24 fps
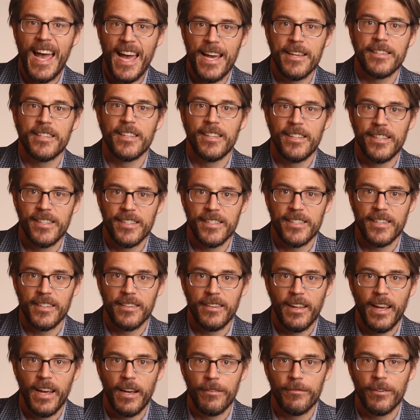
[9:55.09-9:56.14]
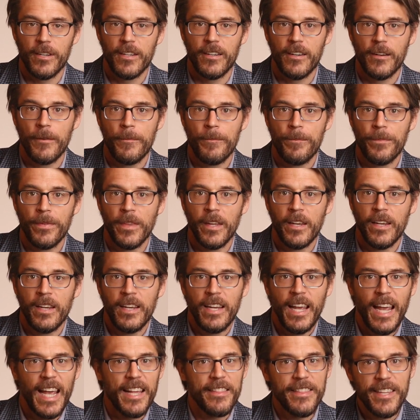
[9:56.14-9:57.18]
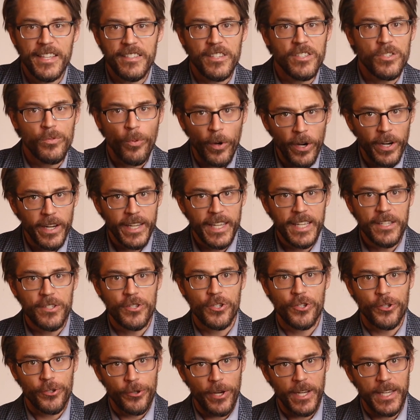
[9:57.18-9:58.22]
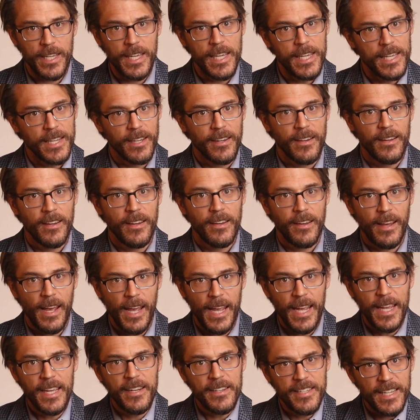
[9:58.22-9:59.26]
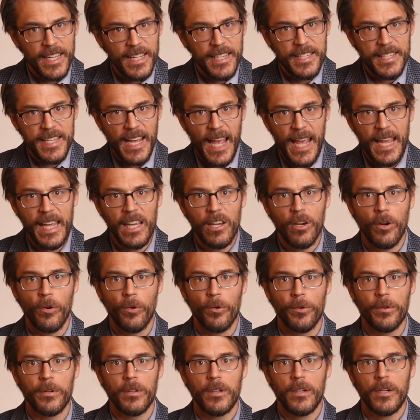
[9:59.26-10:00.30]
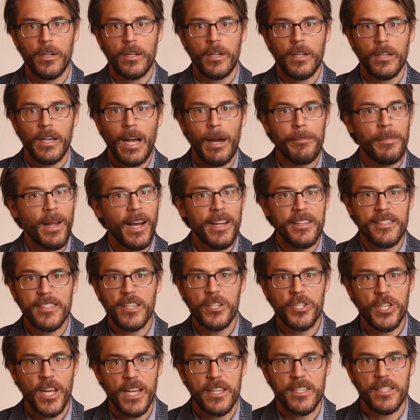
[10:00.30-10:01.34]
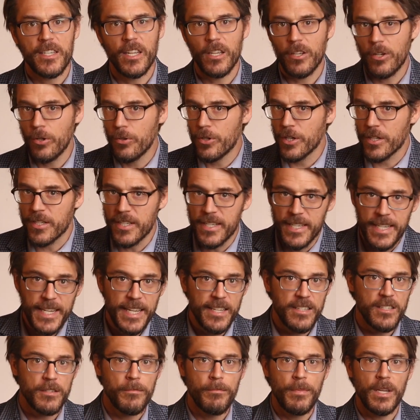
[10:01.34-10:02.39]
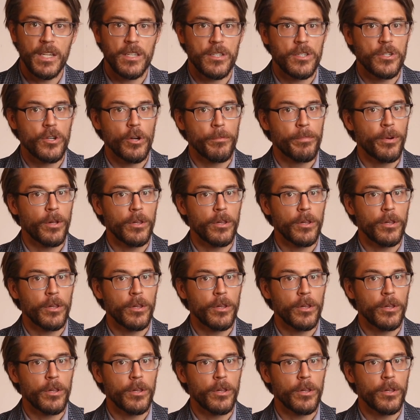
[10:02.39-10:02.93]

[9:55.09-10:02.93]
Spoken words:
as it is in heaven. And this is where it gets tricky and entangled, I'm not suggesting you just dismiss your